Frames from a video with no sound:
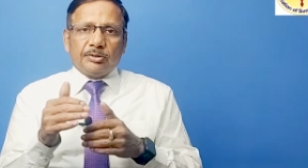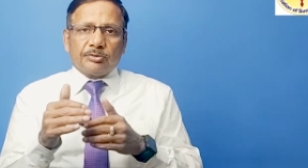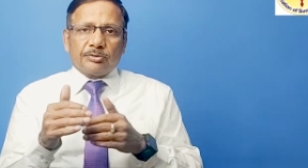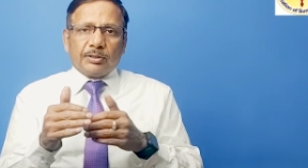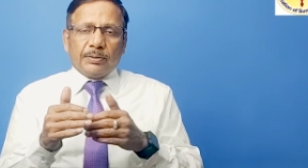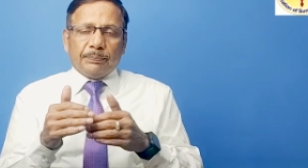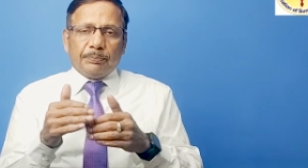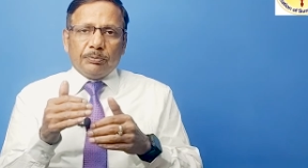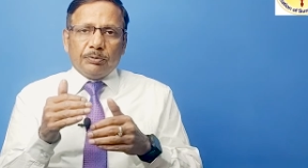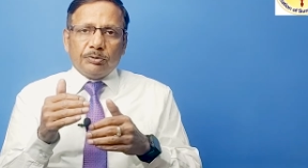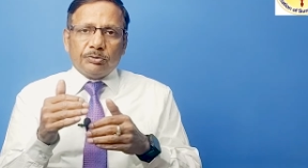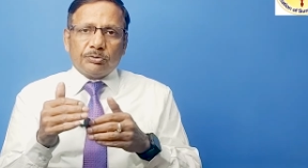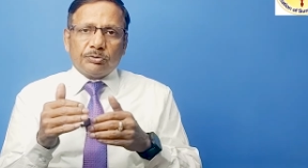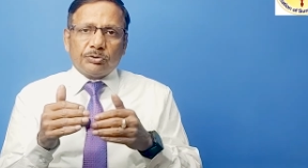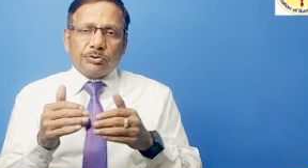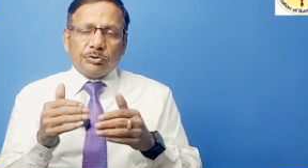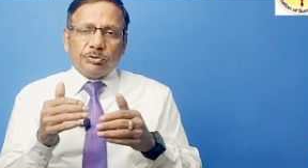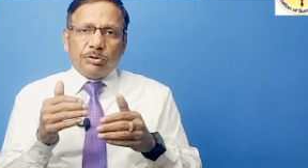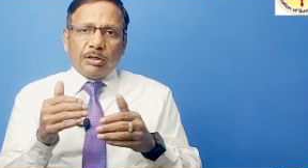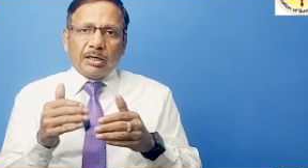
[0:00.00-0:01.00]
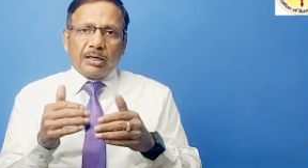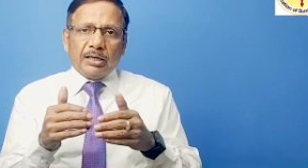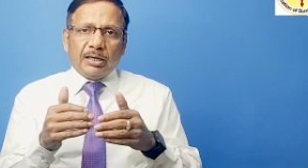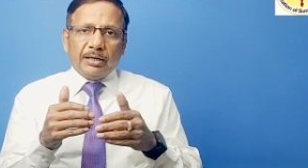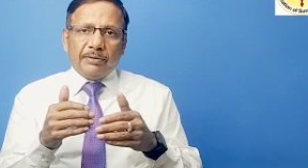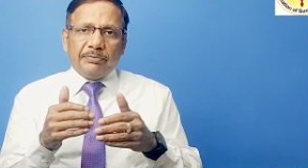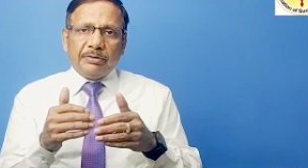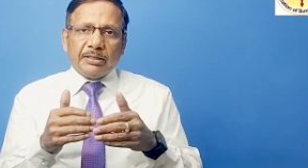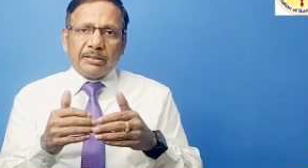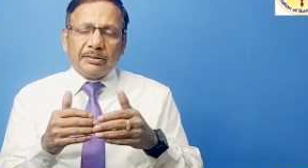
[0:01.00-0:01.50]
suppose you are
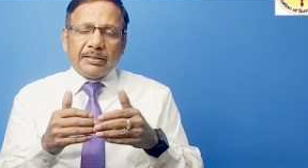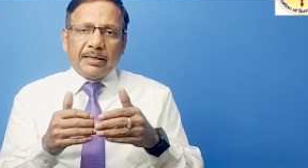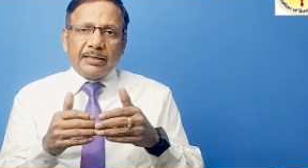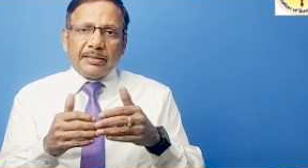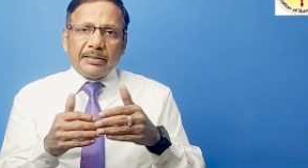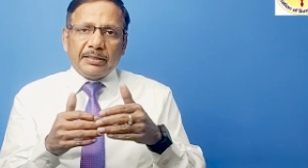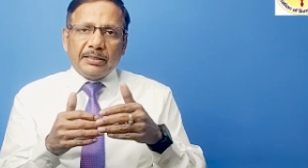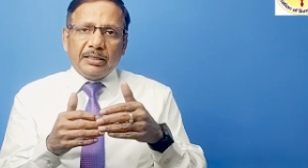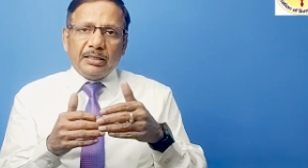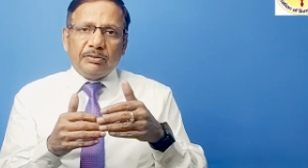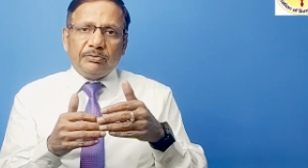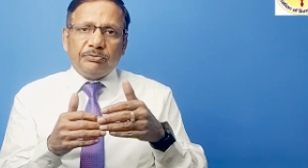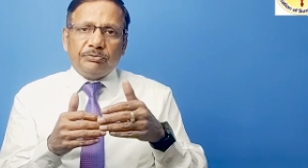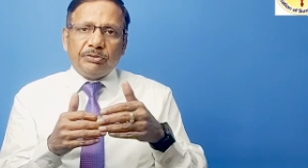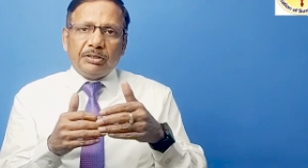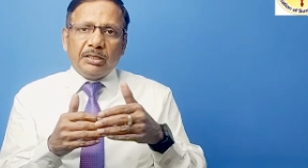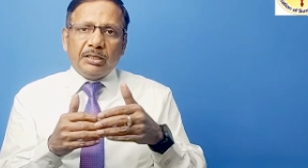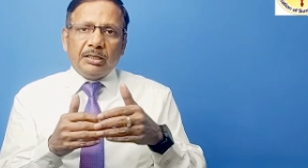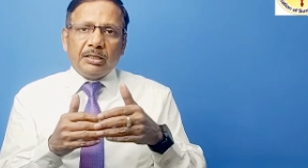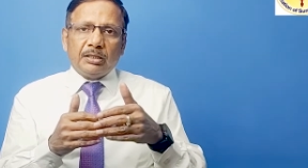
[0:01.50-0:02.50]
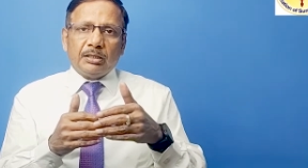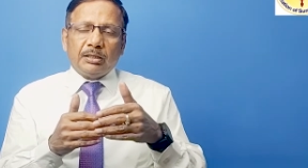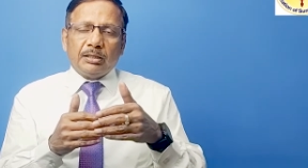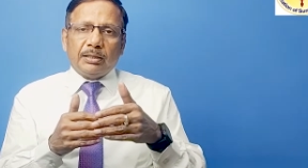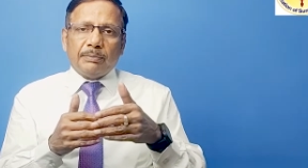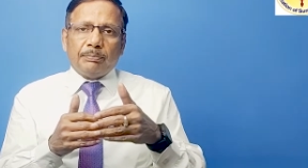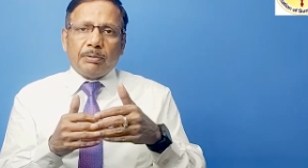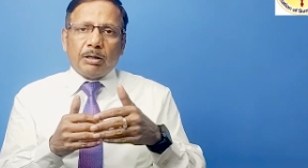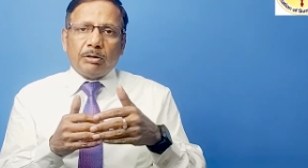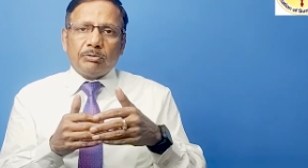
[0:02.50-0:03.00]
having that ill
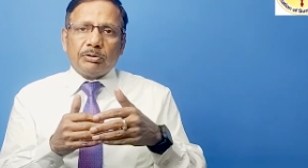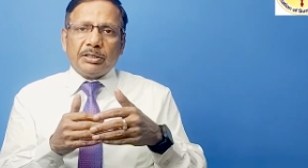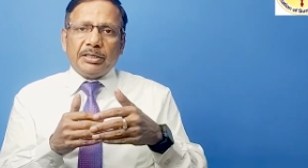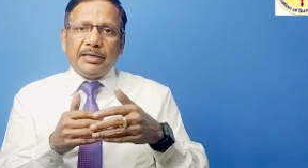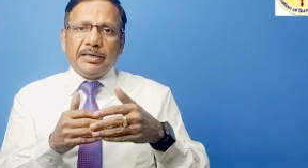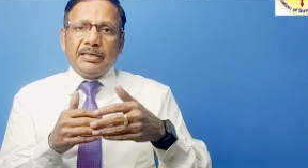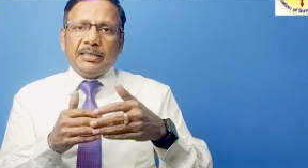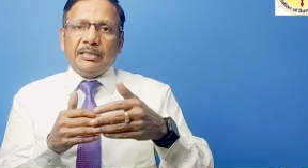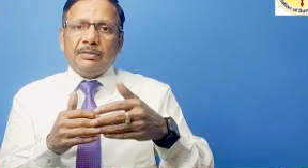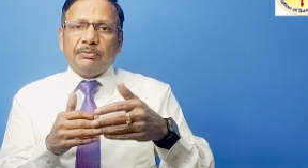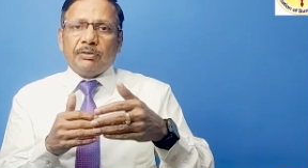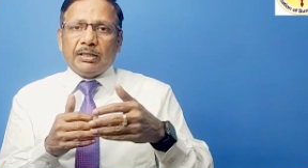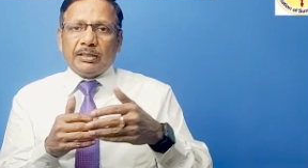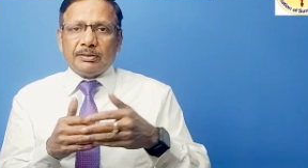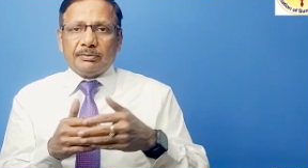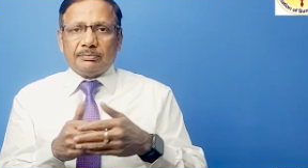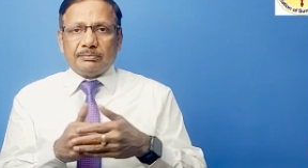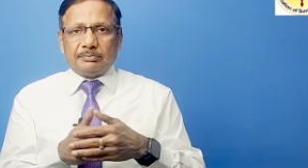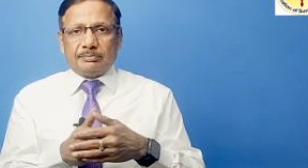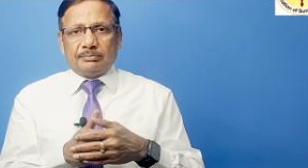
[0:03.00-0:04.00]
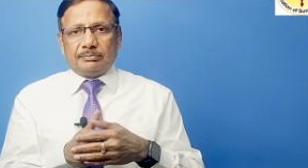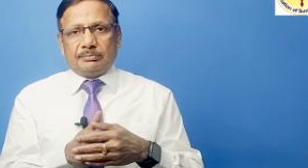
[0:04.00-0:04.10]
feeling about anyone.